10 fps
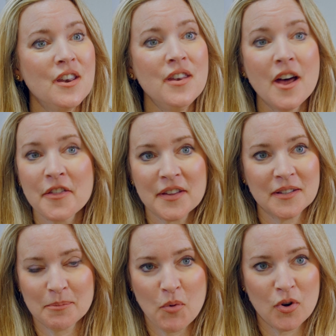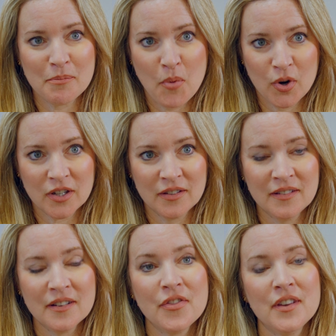Nothing is more
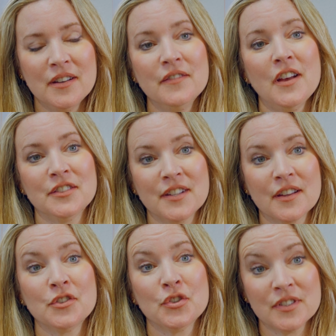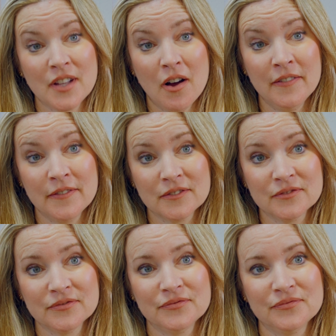important than investing in
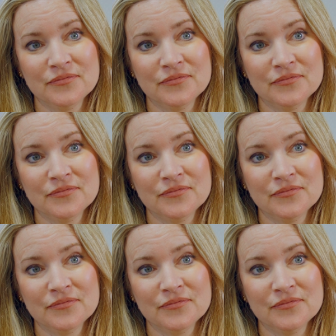yourself.